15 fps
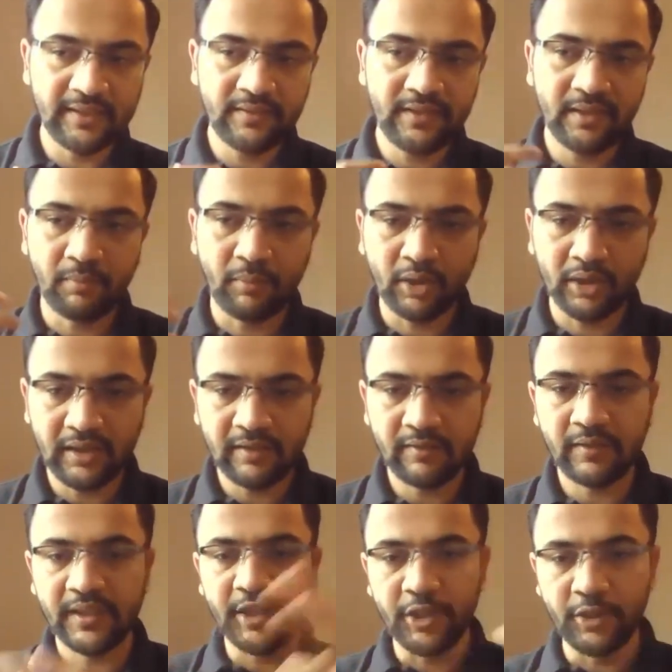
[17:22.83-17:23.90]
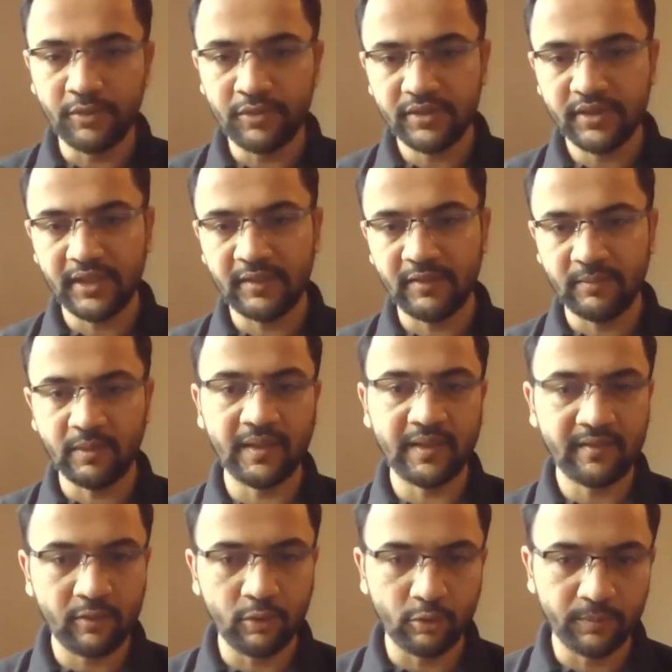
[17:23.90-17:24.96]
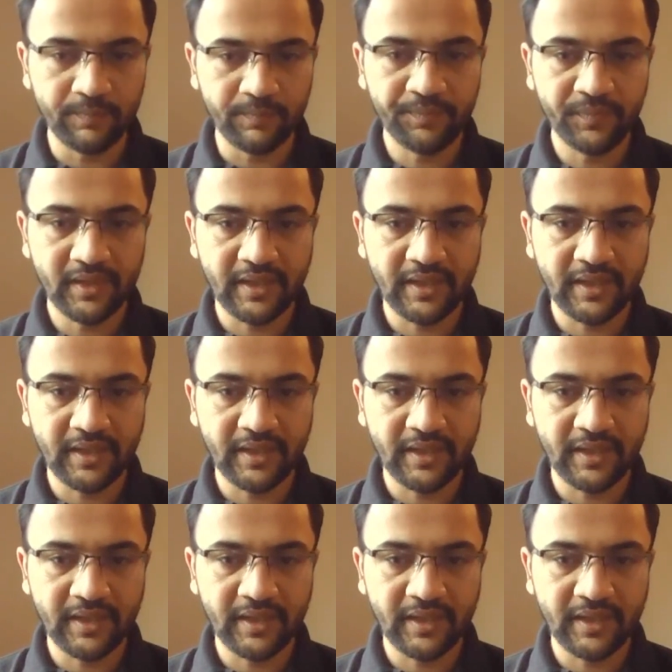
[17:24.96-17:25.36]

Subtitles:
if the model is very huge, it will be very slow,